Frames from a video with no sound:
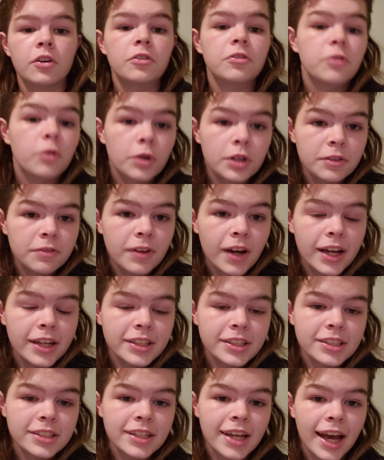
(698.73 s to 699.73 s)
Fortifying
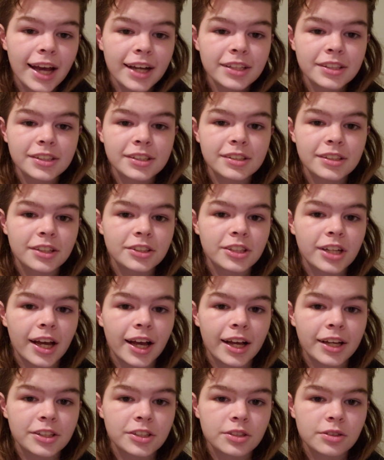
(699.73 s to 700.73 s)
snacks such
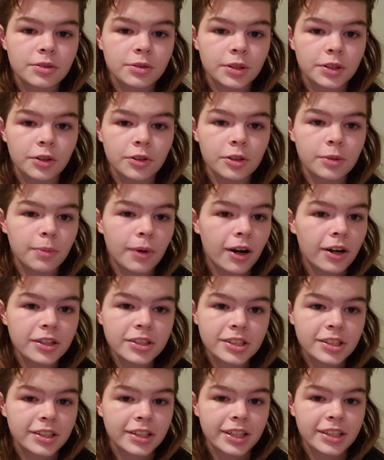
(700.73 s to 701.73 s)
as granola bars
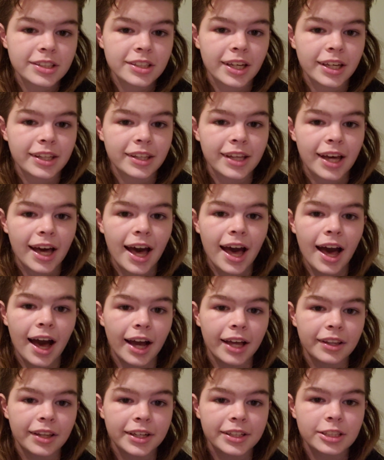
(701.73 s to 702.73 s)
and things like that.
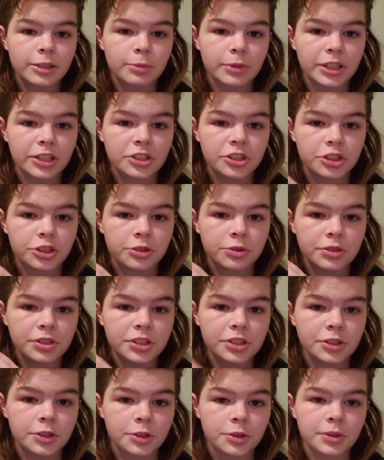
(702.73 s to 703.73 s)
I like to bring juice
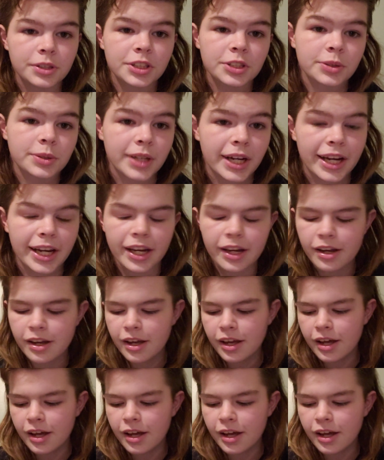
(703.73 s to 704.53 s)
too. It's great.